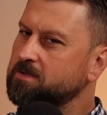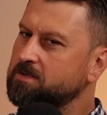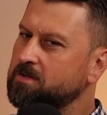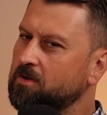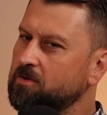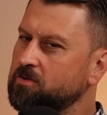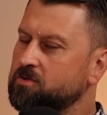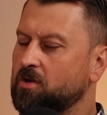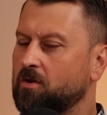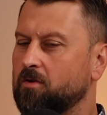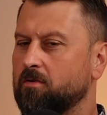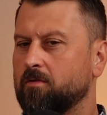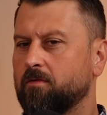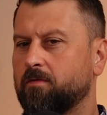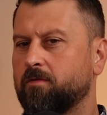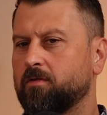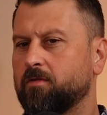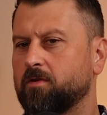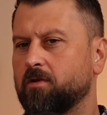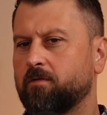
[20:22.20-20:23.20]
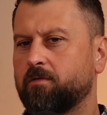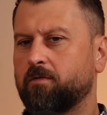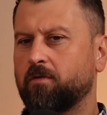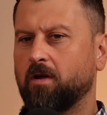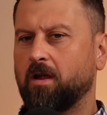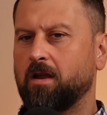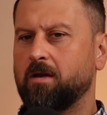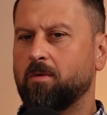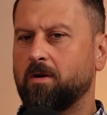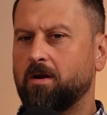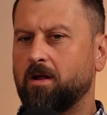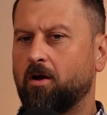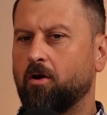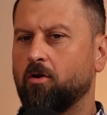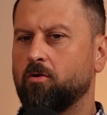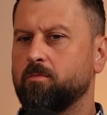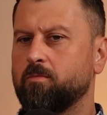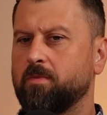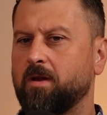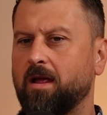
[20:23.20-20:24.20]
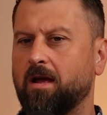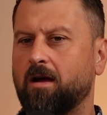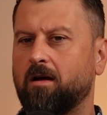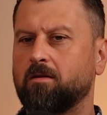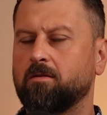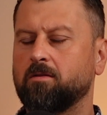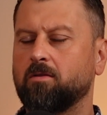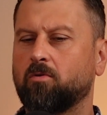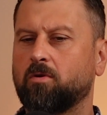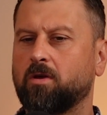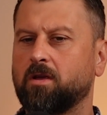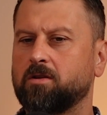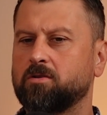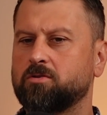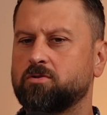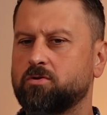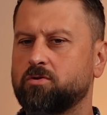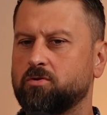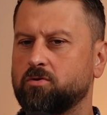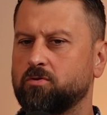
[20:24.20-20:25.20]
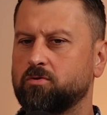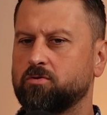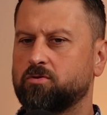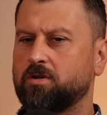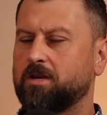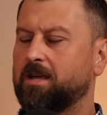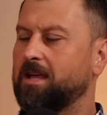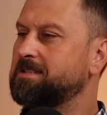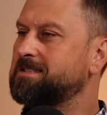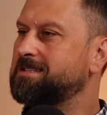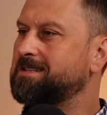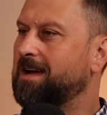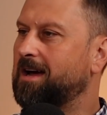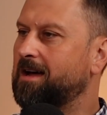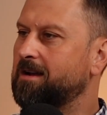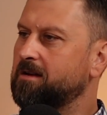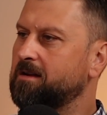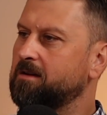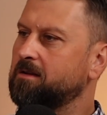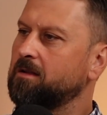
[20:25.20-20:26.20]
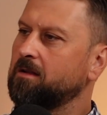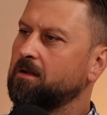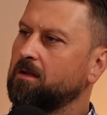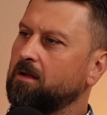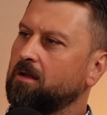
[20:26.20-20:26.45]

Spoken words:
So for anyone at home now looking to get started,